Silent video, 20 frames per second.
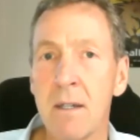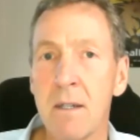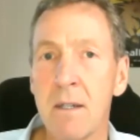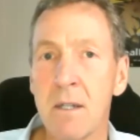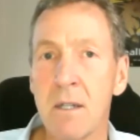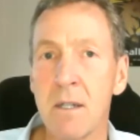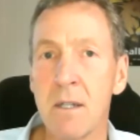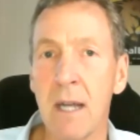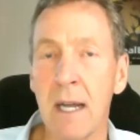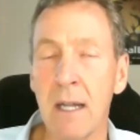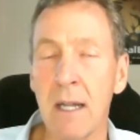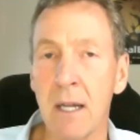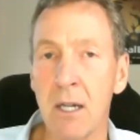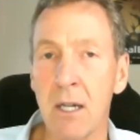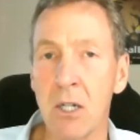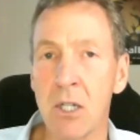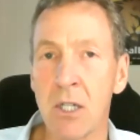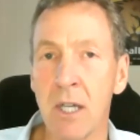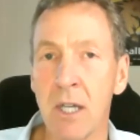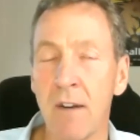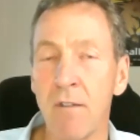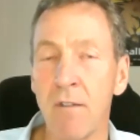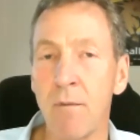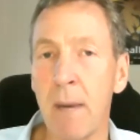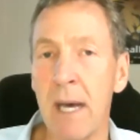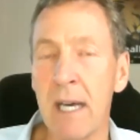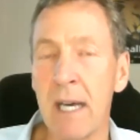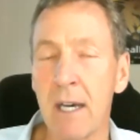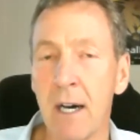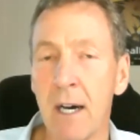state legislative
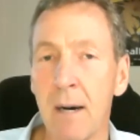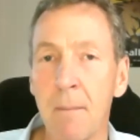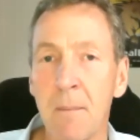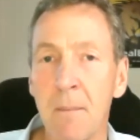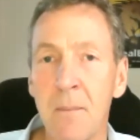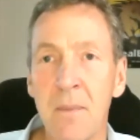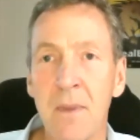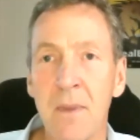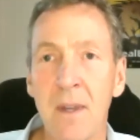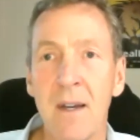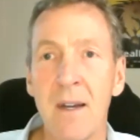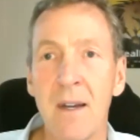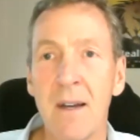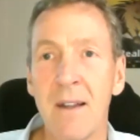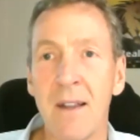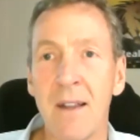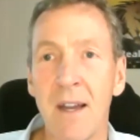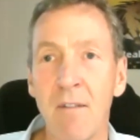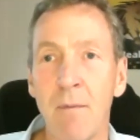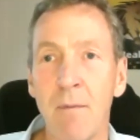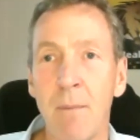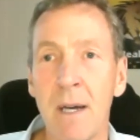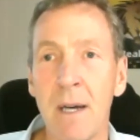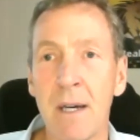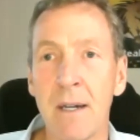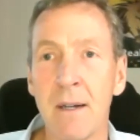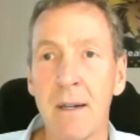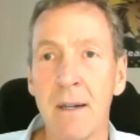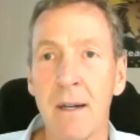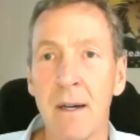makeup, they've
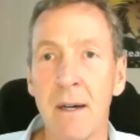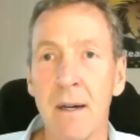been